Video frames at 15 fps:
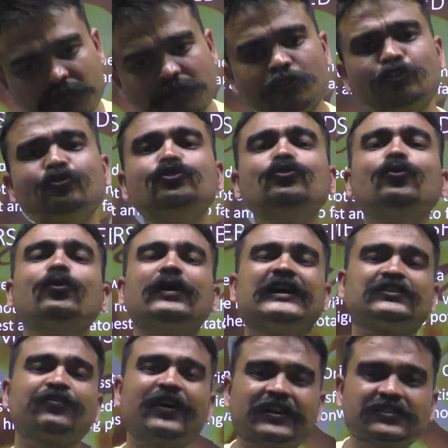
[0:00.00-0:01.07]
to do
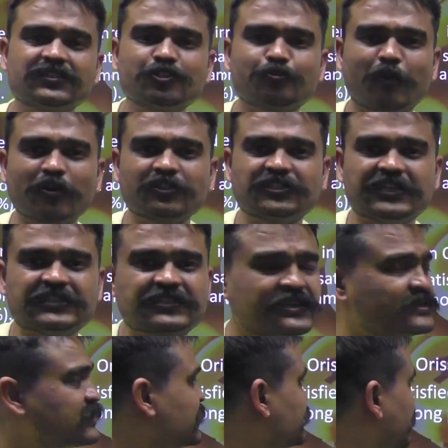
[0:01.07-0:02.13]
as far as this policy is
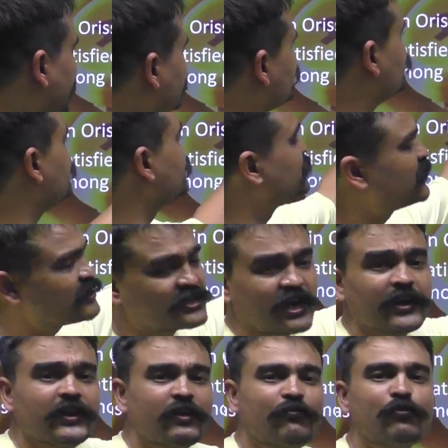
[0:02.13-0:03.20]
concerned. As the
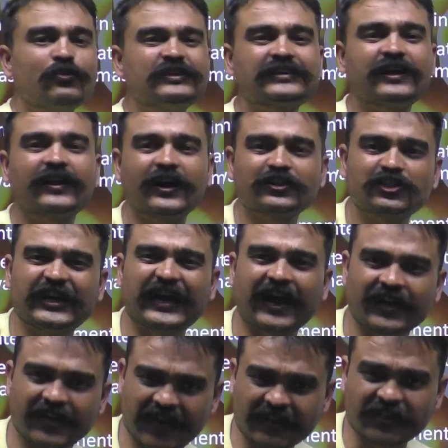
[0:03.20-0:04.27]
study of Orissa largely
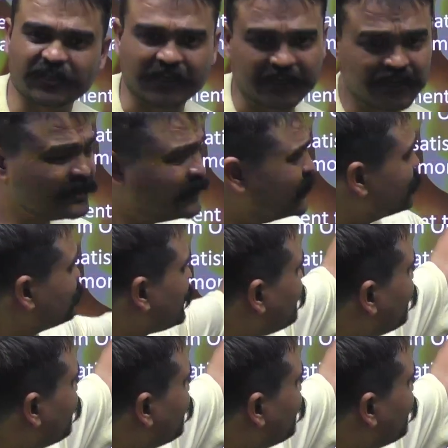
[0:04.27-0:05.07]
highlighted that